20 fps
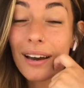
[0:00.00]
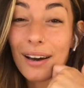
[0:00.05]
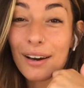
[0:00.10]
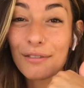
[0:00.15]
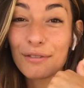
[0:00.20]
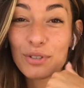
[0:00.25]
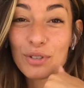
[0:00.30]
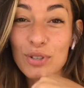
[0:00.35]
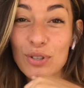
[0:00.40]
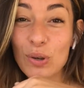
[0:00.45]
of
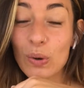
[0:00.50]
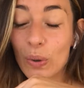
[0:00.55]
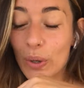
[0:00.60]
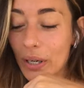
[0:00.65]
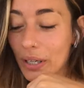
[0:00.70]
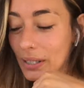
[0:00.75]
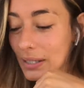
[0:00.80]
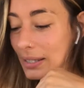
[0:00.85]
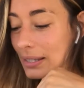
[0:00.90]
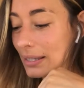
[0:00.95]

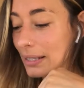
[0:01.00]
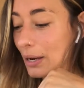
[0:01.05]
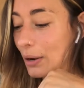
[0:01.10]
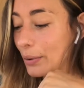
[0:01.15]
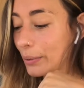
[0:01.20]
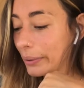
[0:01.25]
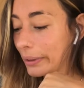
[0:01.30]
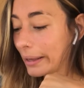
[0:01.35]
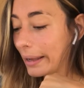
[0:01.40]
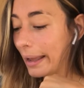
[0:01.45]
Swords.
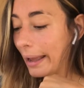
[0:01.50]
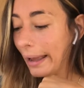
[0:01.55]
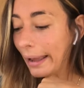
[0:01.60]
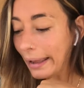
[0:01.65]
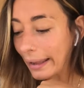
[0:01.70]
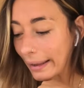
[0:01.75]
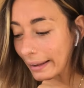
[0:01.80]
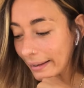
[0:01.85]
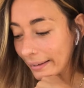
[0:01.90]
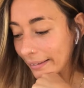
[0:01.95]

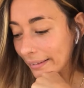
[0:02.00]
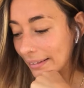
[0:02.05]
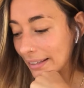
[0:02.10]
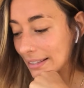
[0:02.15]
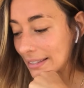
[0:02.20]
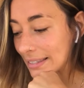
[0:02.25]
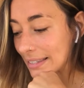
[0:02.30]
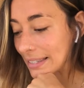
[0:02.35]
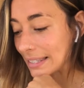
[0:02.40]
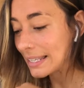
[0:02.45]
Okay, let's
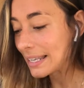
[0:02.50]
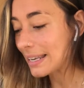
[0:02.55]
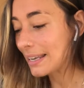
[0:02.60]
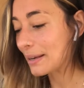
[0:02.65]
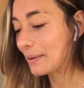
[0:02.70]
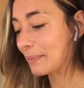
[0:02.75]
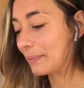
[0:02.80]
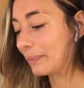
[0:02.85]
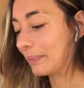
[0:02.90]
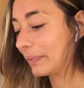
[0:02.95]
see.
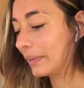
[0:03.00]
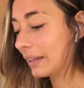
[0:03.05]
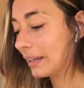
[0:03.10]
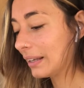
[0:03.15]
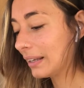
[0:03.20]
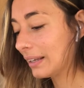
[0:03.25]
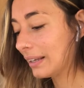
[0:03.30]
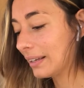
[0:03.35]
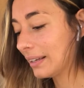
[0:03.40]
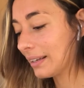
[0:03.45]

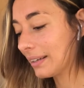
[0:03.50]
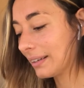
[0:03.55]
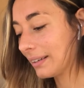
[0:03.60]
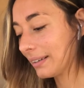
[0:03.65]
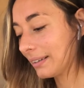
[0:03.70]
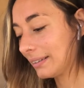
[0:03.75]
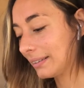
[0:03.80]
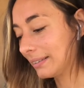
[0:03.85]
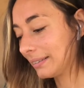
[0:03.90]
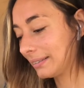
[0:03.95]

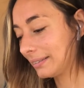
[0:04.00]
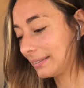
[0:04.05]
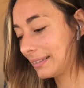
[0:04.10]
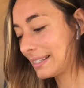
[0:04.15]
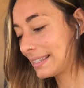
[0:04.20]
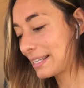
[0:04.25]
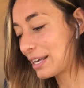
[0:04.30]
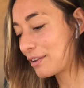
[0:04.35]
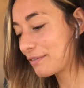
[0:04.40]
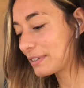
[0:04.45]

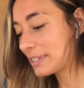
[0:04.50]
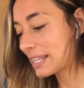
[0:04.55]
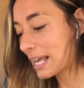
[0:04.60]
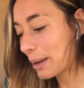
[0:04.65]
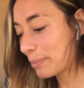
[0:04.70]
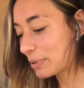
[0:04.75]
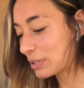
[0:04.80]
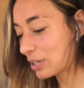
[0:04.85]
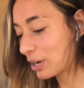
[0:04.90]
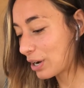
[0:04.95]

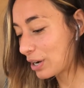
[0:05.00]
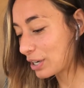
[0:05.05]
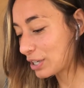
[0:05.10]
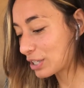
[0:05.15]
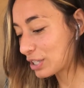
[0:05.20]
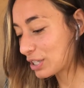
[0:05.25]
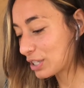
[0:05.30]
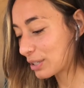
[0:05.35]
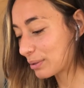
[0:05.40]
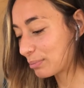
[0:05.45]

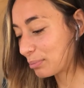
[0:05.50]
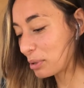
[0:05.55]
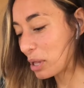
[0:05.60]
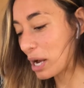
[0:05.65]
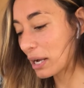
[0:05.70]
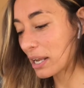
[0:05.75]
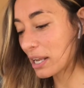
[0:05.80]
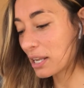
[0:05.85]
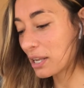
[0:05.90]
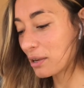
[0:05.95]
Self-sabotage
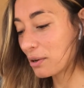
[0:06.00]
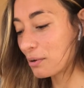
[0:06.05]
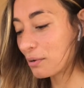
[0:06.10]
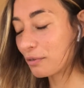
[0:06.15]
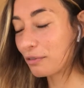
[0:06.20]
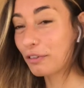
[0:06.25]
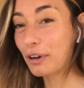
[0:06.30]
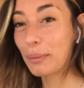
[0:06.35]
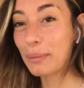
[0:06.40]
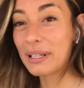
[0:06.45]
blocking you
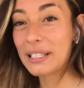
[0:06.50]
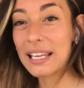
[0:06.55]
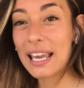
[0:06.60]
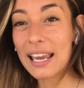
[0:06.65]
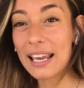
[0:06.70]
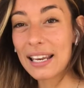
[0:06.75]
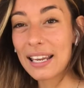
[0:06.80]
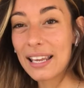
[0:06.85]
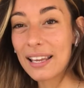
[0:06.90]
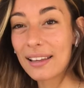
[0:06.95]
from
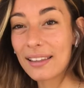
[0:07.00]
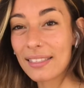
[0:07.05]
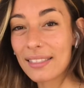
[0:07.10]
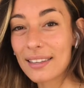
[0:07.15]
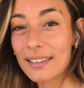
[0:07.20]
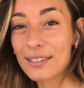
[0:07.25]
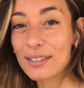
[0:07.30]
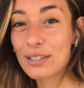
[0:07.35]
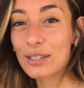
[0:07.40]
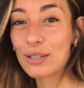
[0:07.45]
attaining
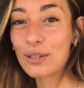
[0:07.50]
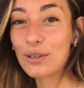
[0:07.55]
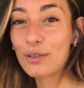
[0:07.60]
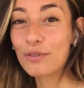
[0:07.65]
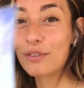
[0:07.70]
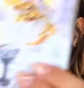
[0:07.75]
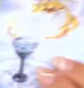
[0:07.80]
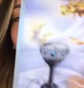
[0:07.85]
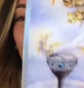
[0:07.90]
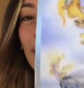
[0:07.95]
this new
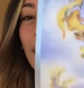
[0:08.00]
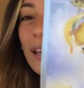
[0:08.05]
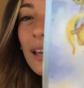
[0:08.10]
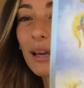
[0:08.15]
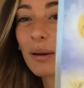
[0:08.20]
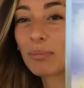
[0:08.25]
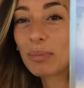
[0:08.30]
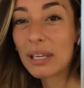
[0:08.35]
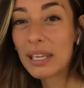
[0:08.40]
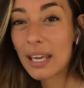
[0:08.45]

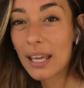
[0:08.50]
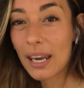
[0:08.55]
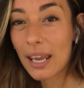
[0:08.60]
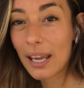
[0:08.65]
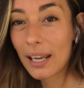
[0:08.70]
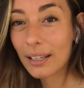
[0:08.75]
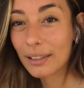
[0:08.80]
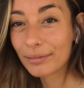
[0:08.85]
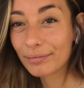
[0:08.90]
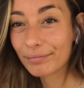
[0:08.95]
fulfilling beginning.